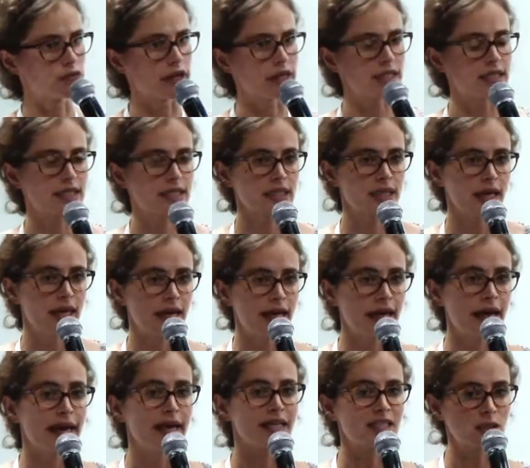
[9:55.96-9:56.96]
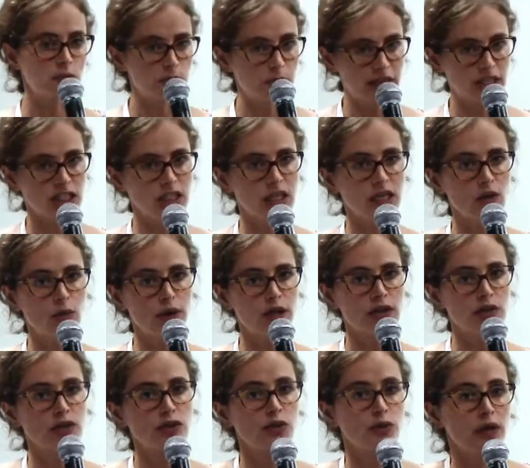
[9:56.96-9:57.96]
rates. Especially when
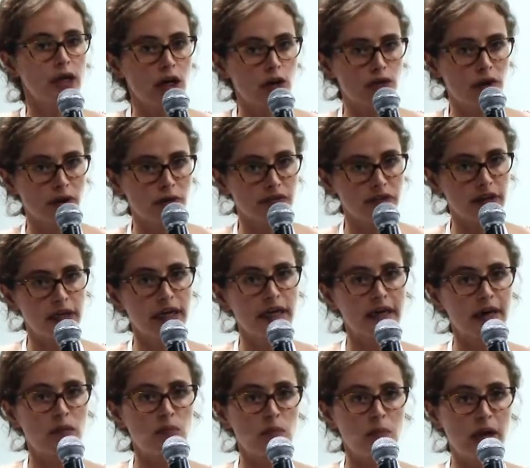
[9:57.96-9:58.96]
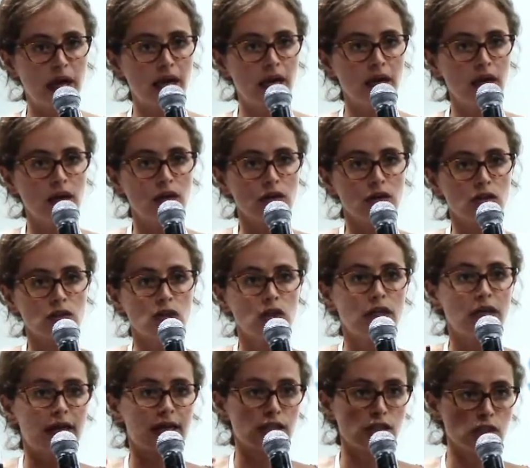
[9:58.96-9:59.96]
you're doing a crowdfunding campaign,
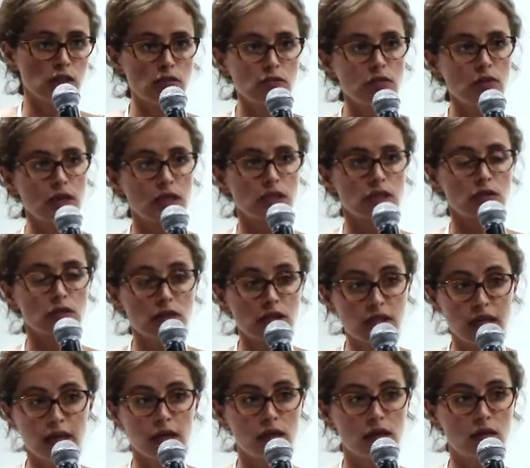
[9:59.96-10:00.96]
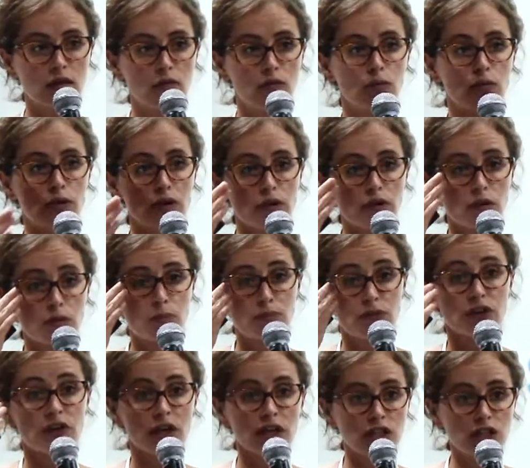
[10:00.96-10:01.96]
usually as soon as you're done with the
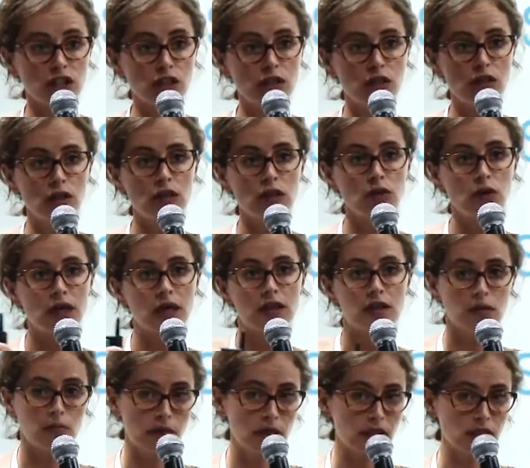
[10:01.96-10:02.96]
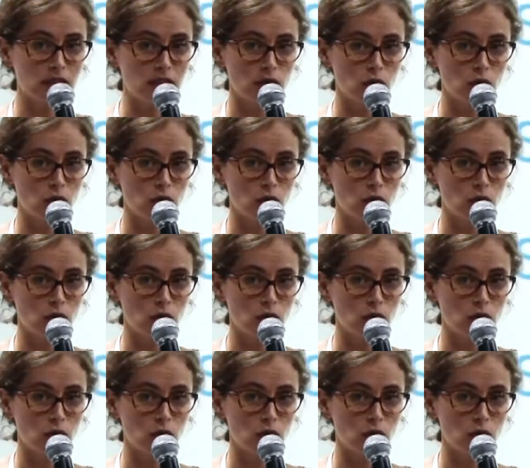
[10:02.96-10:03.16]
production, you get them into